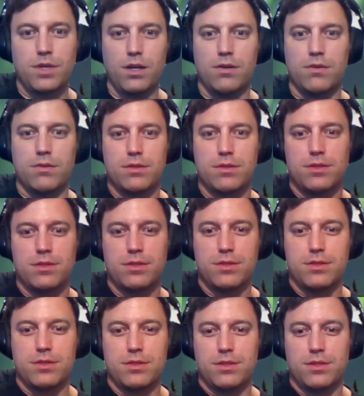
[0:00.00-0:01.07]
So,
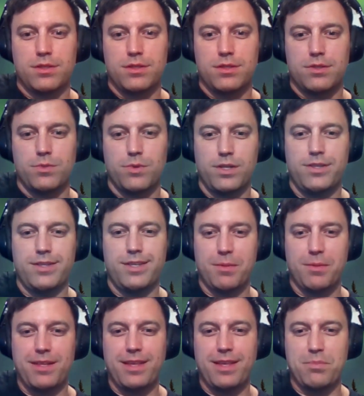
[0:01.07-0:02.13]
what do you think
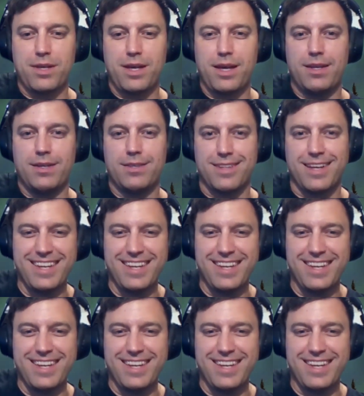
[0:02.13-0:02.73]
about that play?